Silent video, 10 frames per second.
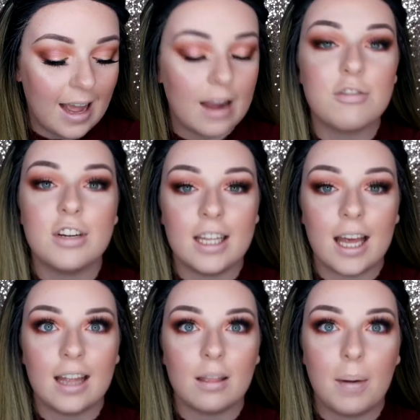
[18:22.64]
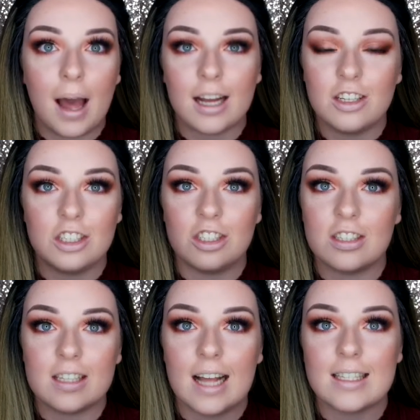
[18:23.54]
Every year the packaging
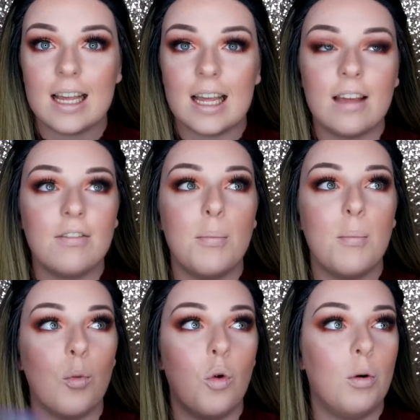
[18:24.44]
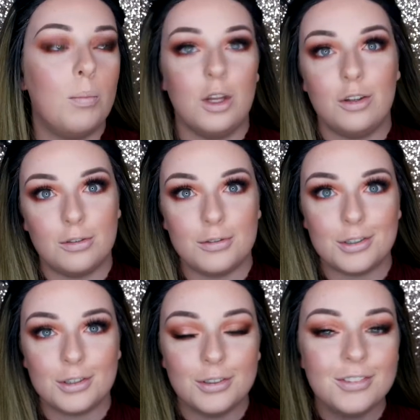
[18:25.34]
just gets even more
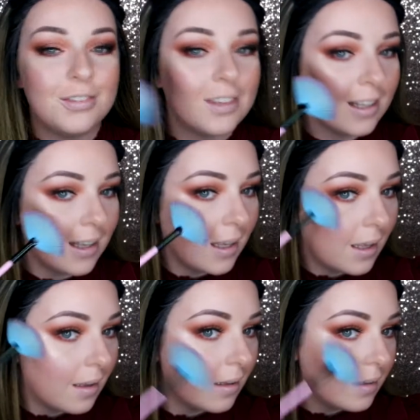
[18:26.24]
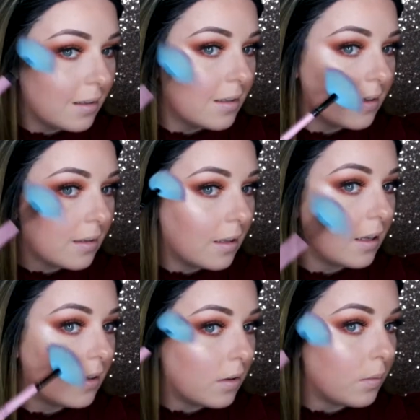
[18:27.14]
beautiful.
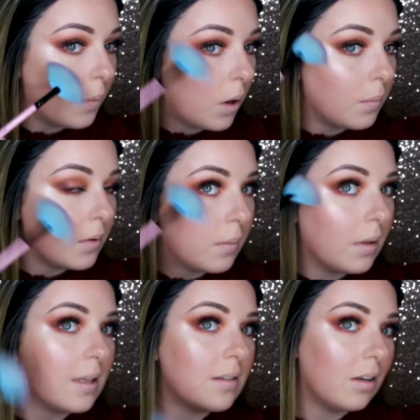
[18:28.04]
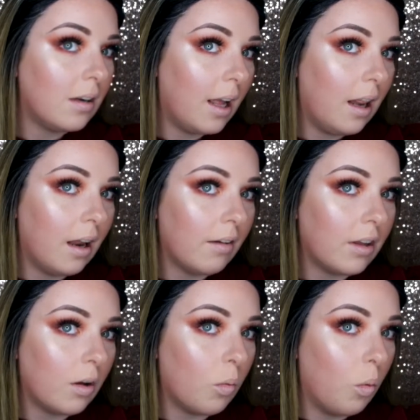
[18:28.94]
This is awesome, this one, I love
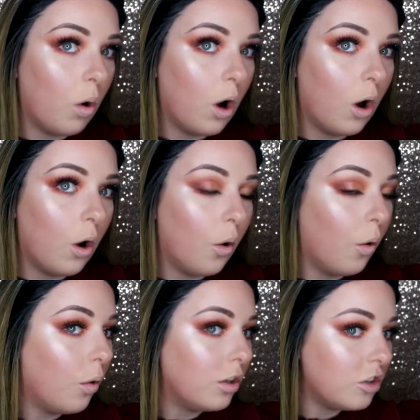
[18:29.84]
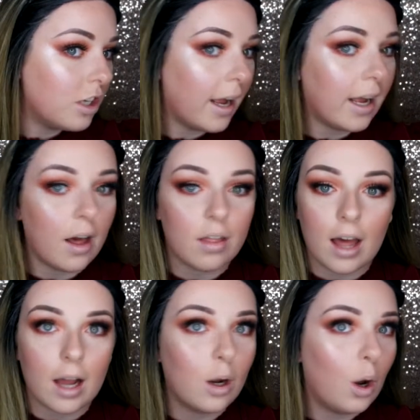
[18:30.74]
it. Whoa, check out
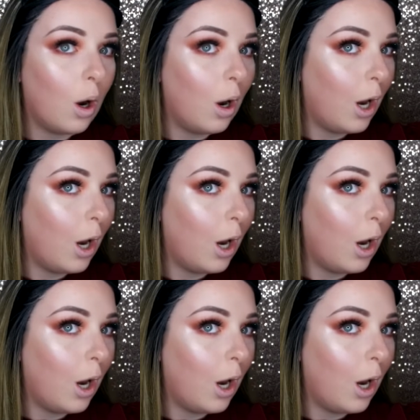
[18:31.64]
that glow.